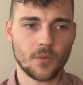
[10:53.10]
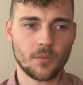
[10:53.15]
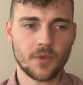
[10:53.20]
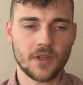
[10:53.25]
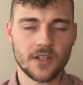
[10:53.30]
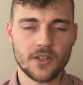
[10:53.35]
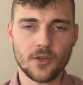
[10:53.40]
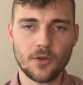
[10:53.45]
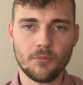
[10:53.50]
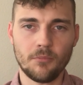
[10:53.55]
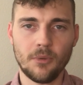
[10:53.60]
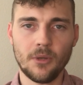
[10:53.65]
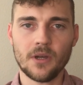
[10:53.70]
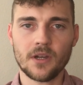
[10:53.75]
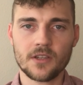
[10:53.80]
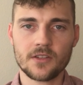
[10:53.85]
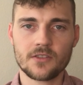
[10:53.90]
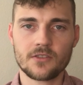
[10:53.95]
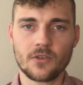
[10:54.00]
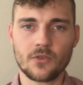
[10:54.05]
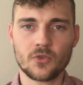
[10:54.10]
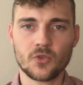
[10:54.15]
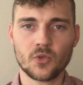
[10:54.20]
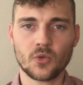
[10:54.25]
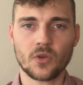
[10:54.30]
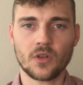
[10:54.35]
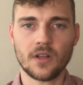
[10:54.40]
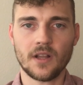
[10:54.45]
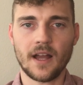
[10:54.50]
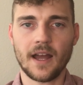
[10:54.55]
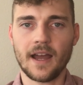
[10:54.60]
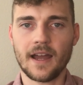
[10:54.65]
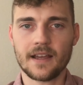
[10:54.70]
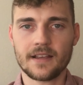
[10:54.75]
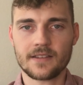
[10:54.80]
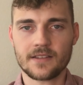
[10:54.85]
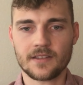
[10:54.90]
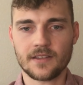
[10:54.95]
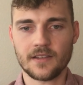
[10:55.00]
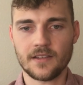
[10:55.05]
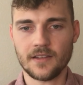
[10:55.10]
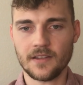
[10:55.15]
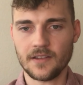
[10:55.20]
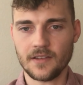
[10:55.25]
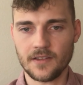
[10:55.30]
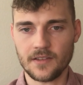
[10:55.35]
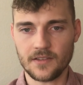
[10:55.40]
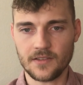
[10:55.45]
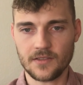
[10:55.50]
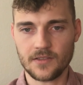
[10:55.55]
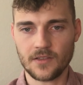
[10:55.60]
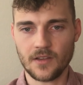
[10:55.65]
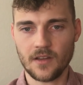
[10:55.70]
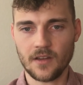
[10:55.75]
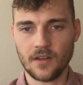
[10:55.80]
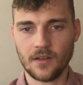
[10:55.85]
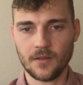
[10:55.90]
in your book, social class is